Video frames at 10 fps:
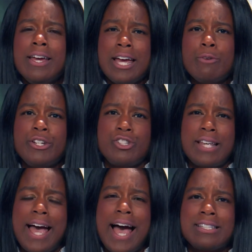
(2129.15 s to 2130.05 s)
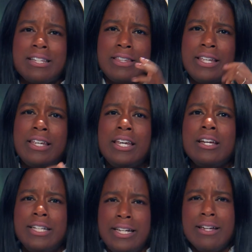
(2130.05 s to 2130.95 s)
And we just ask that the
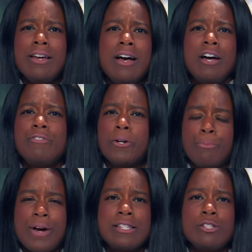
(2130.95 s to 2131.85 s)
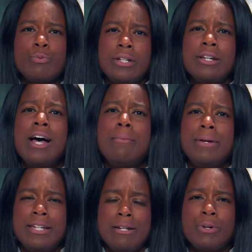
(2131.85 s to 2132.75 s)
healing of your presence would come
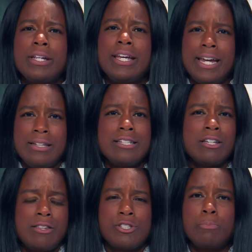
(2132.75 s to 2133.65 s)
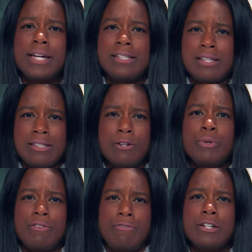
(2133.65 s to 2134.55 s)
in and bring healing to those places places that
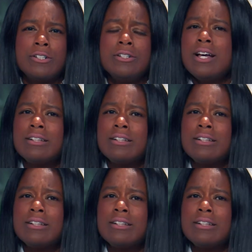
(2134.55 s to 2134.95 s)
we feel